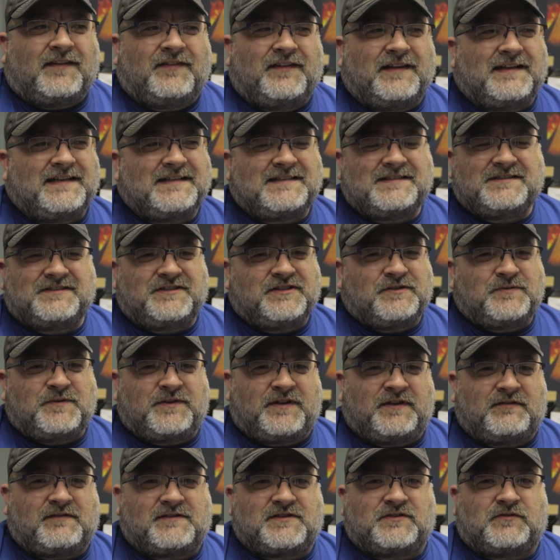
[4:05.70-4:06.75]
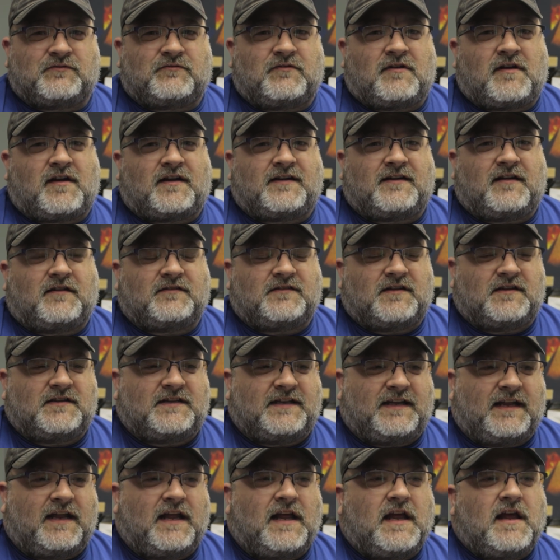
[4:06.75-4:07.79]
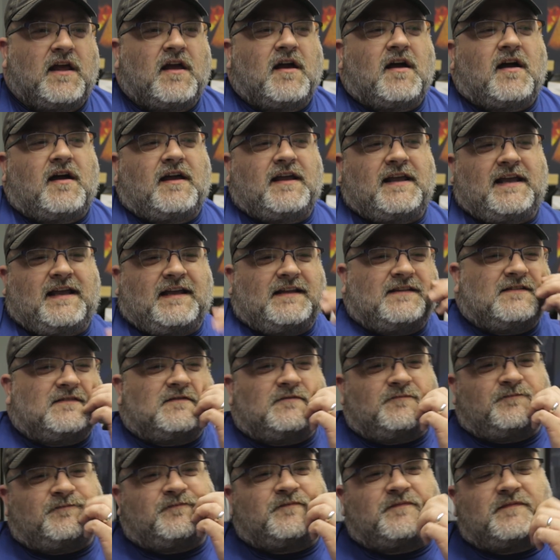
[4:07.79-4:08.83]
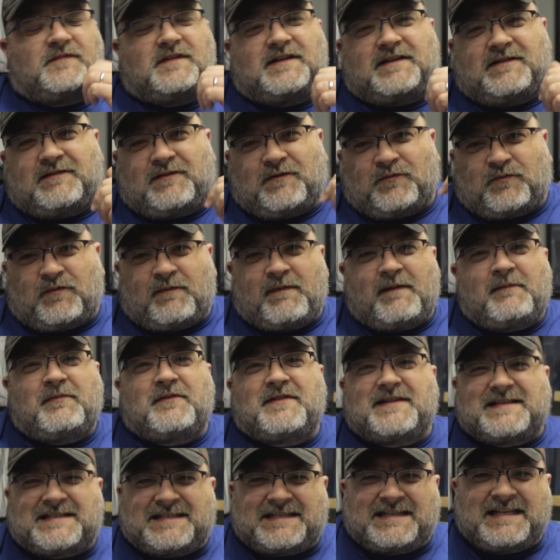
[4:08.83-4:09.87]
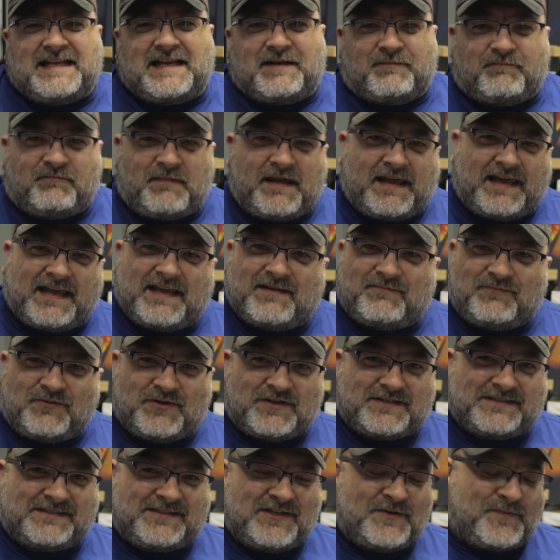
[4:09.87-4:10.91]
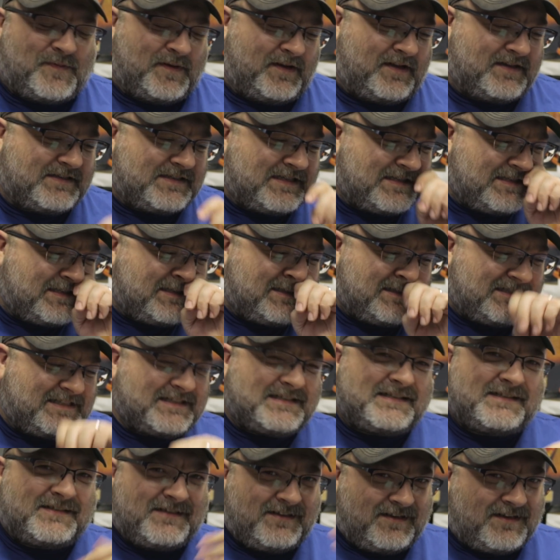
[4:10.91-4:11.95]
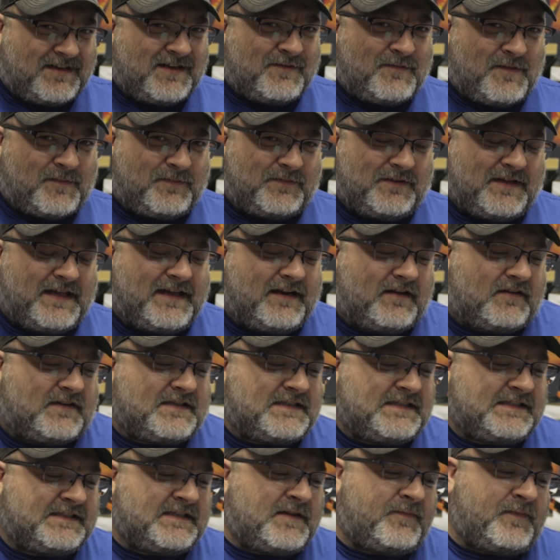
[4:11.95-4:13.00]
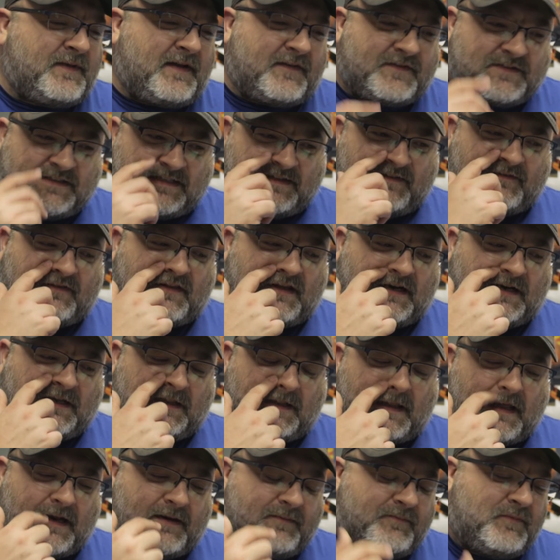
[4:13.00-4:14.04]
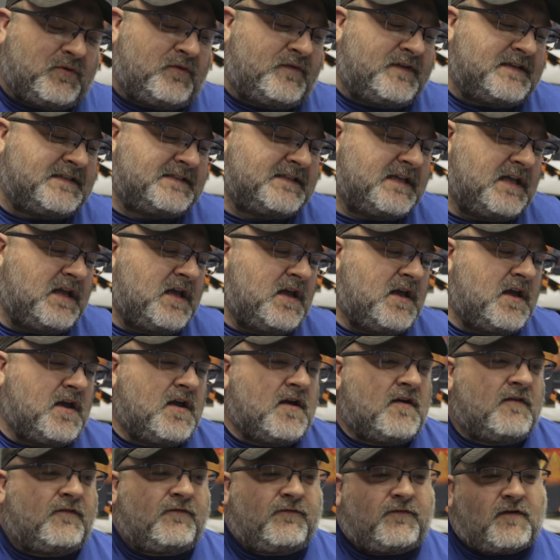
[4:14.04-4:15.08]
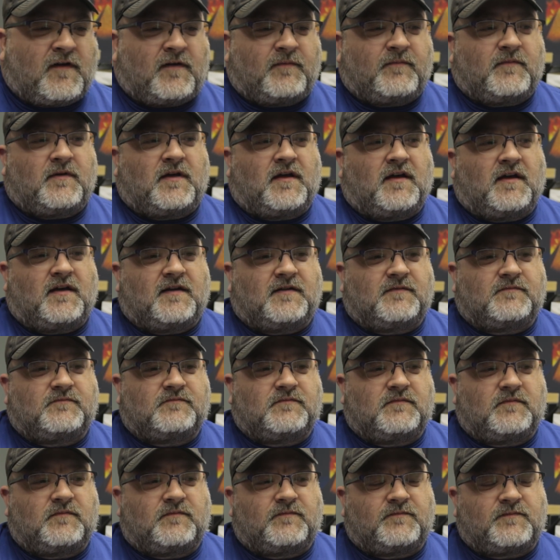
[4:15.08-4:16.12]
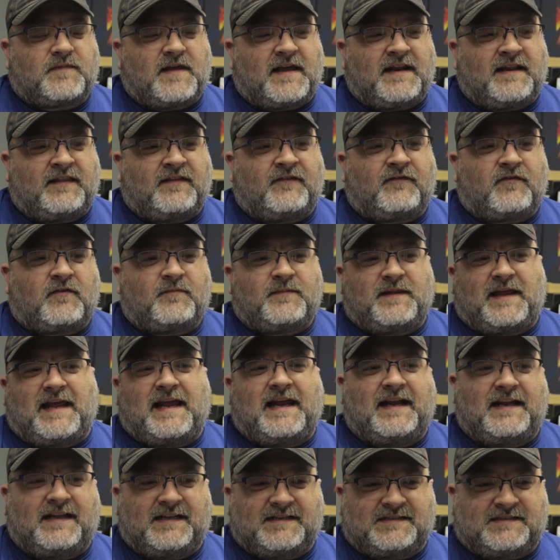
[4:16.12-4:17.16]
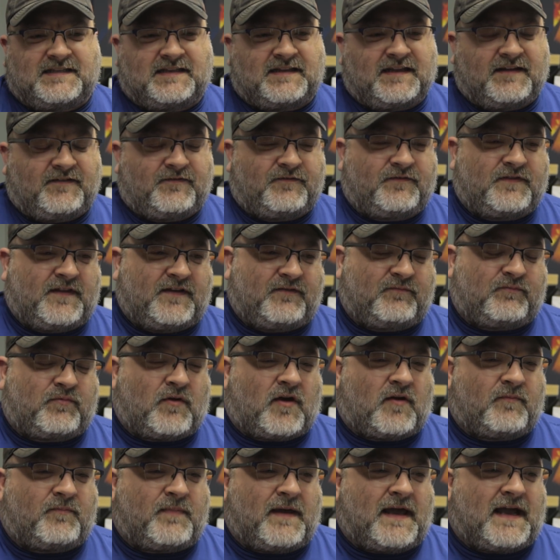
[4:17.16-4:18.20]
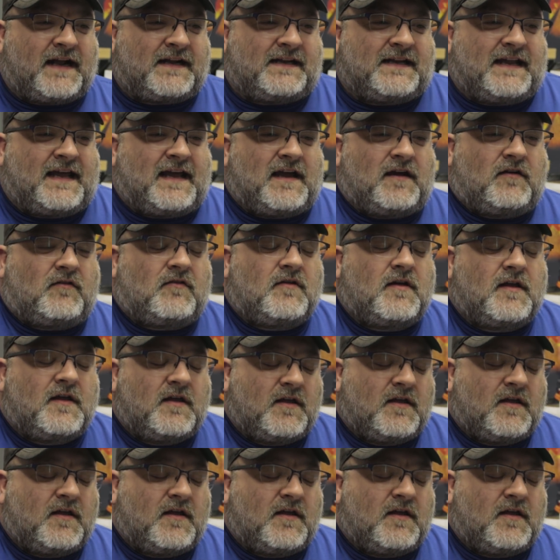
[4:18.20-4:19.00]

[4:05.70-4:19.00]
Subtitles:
they didn't do with the original Crocodile Dundee. And remember this theme, make him look stupid, because this is going to come up later. This is something I've seen they've done in a lot of movies from anything from the 80s that they've brought back now.